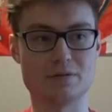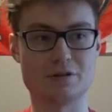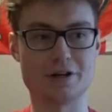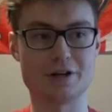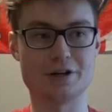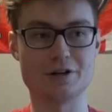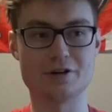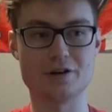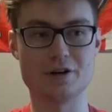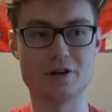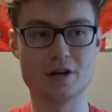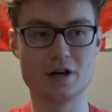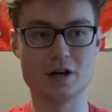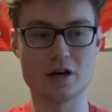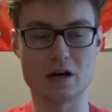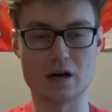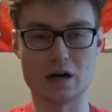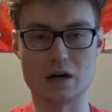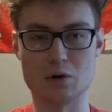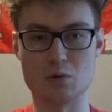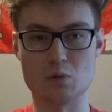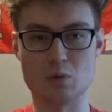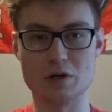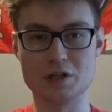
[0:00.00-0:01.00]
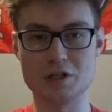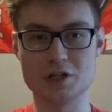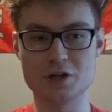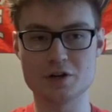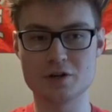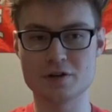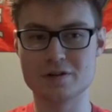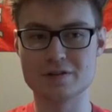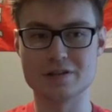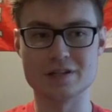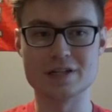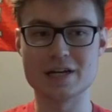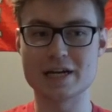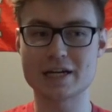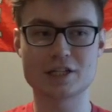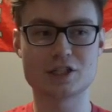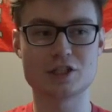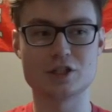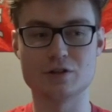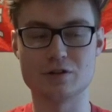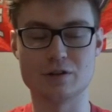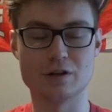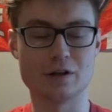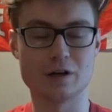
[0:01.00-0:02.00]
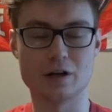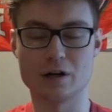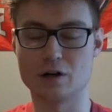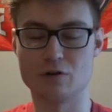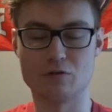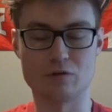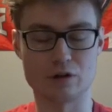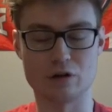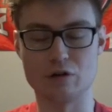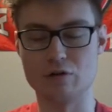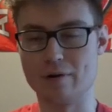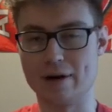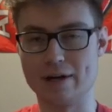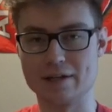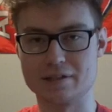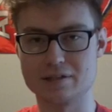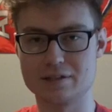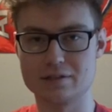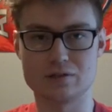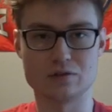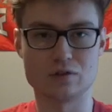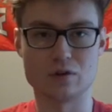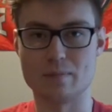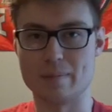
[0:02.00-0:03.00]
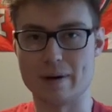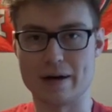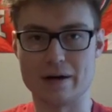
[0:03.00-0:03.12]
player one year, the next year they're going to regress no